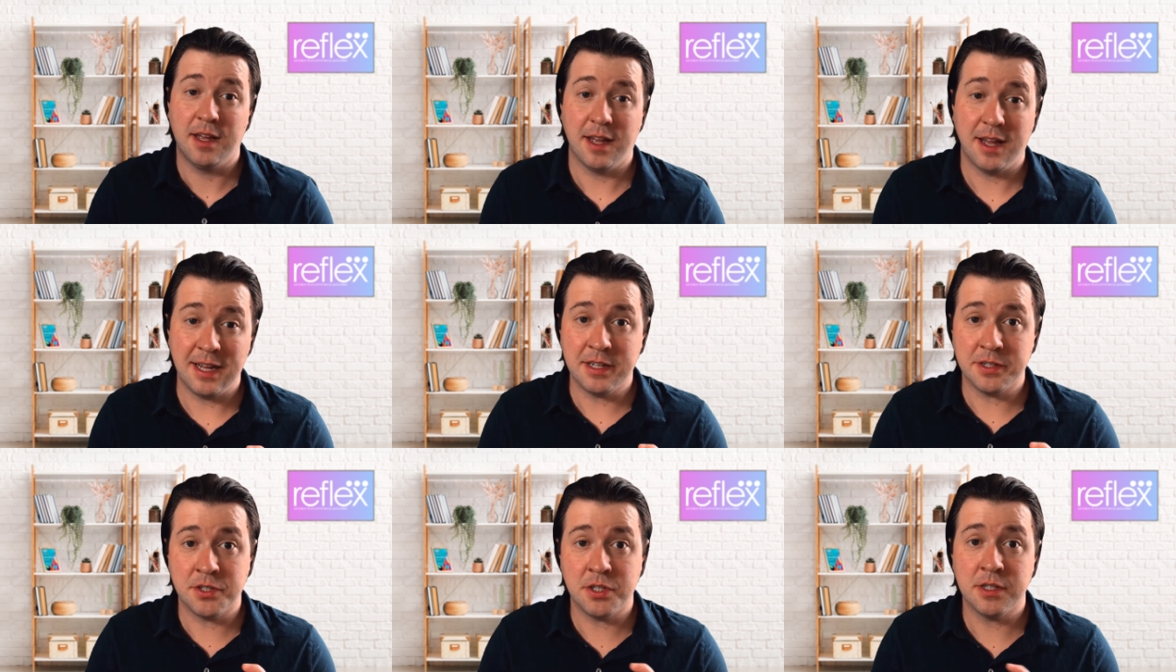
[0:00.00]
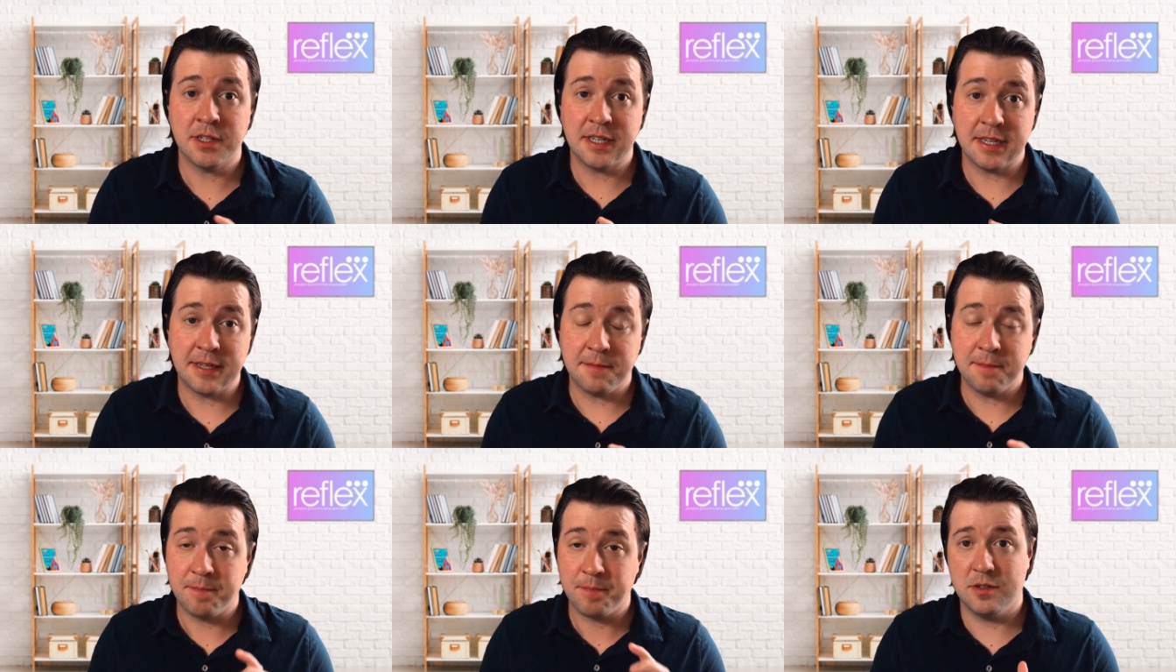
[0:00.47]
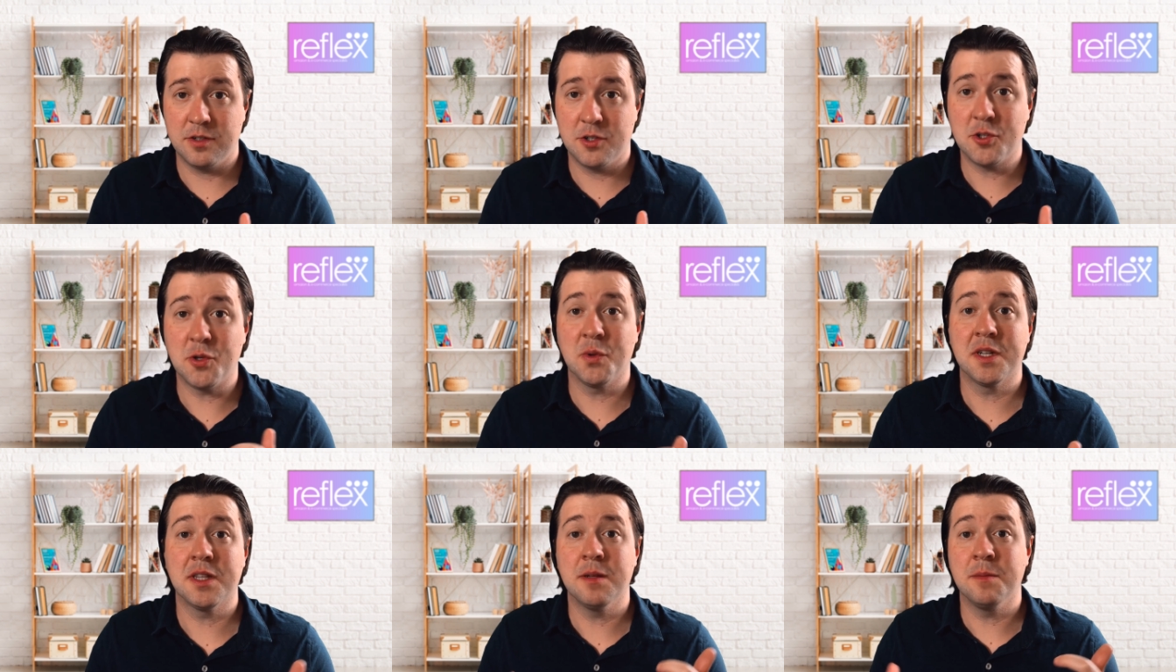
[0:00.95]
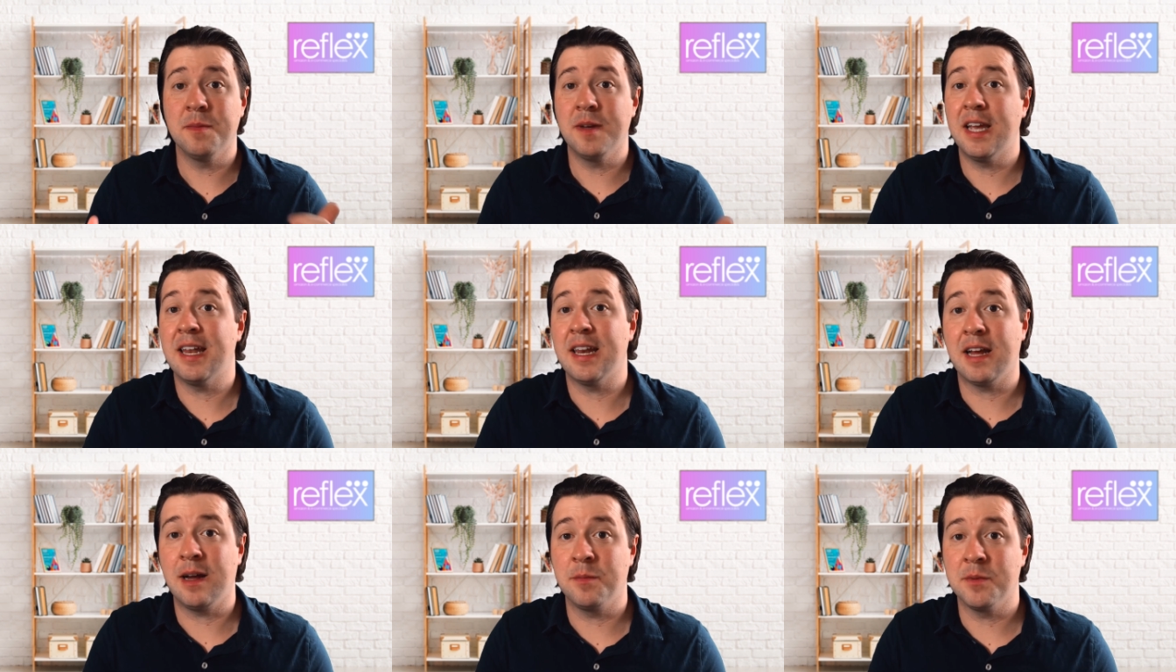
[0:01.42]
actually storing them
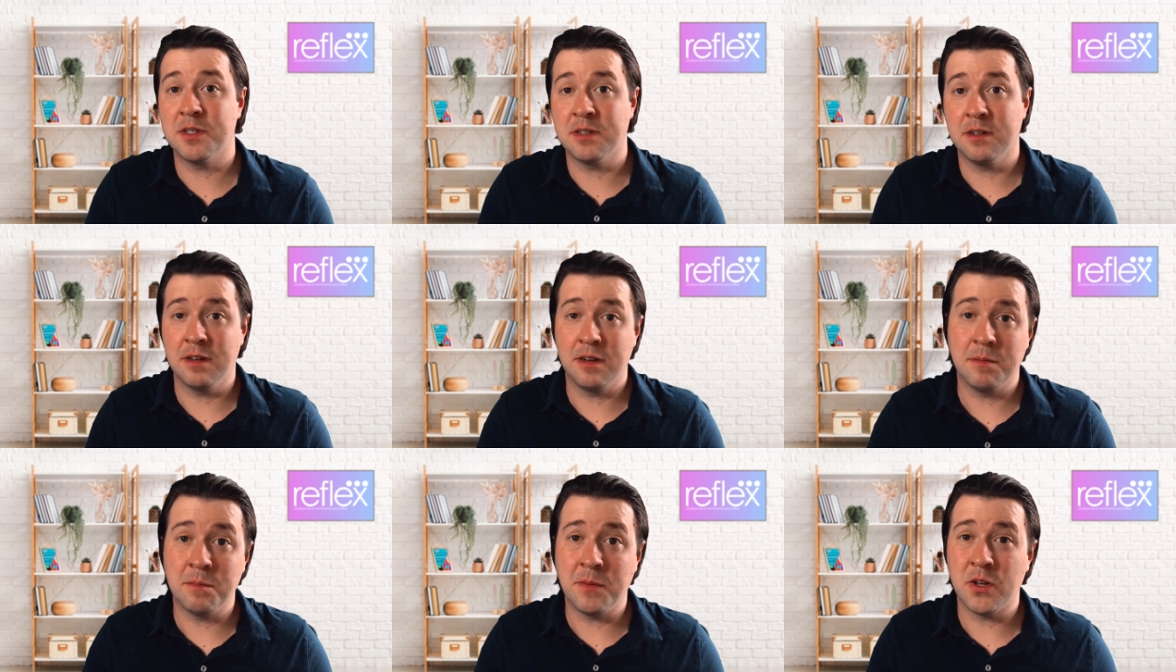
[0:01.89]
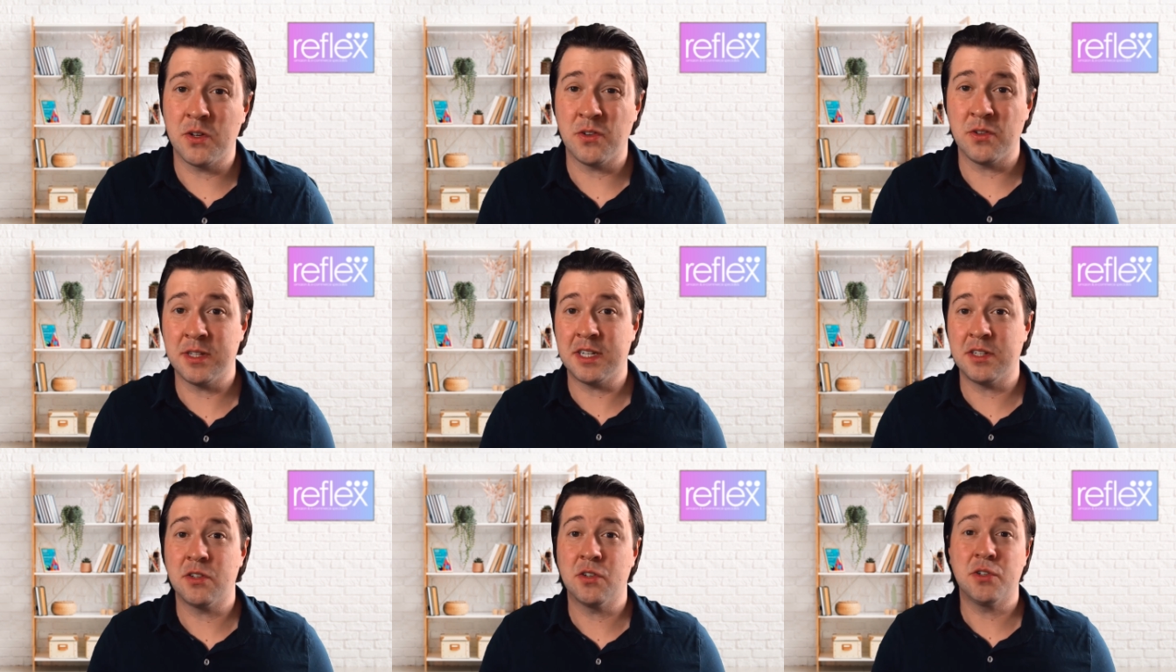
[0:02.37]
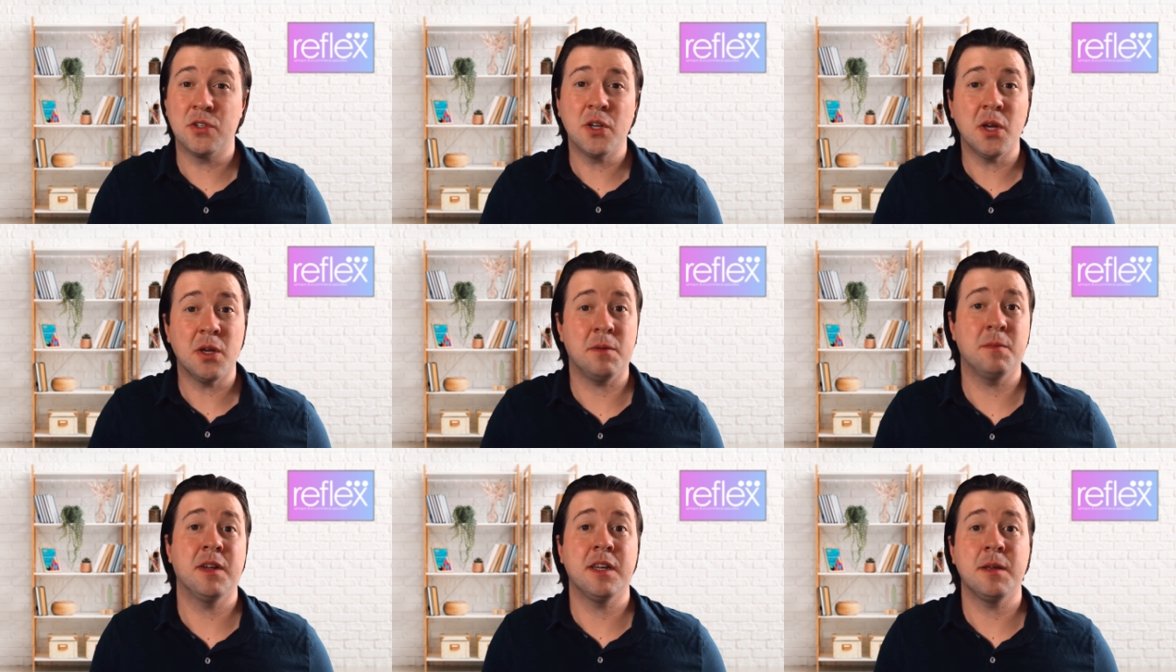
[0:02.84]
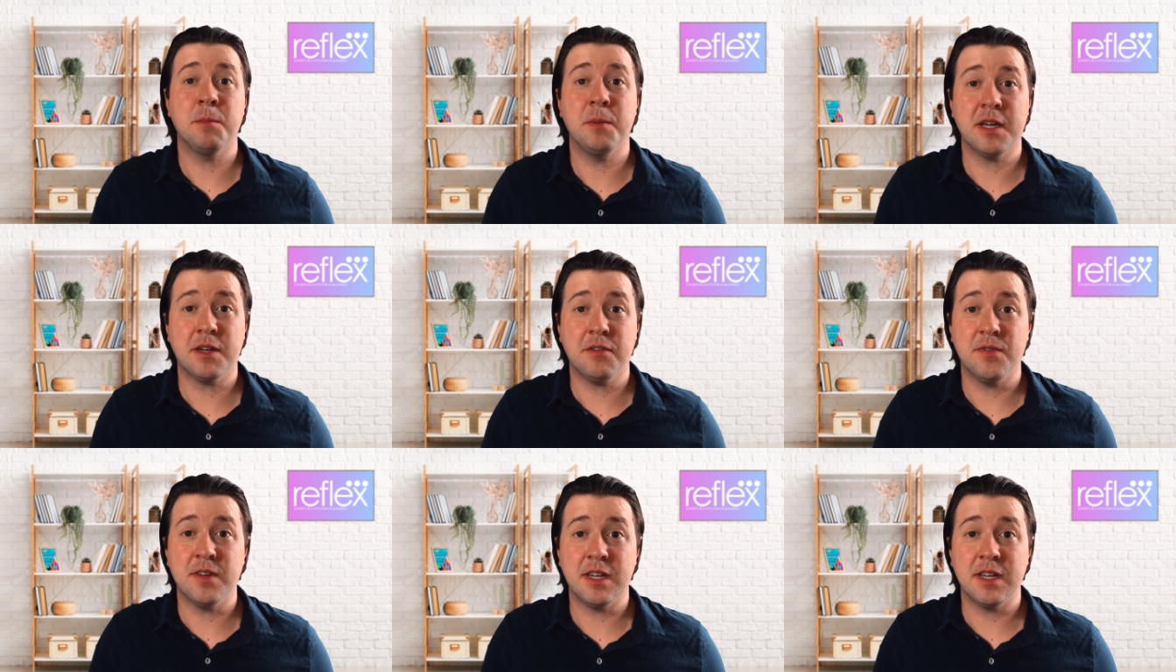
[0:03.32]
in Amazon might not lead to too many big
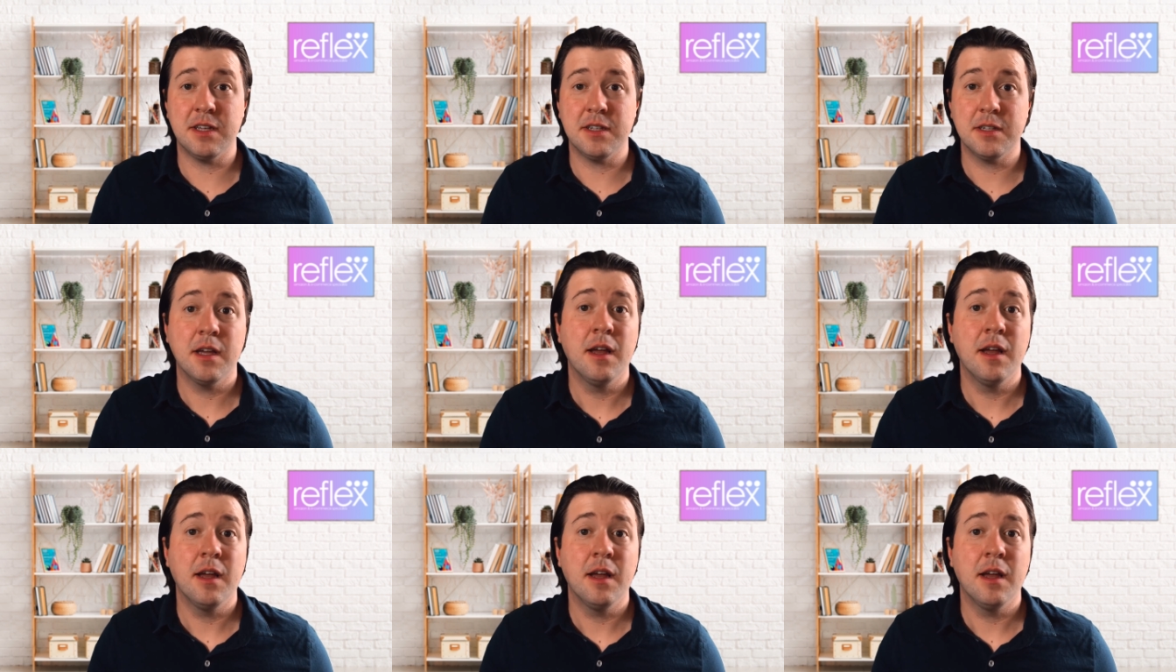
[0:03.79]
fees,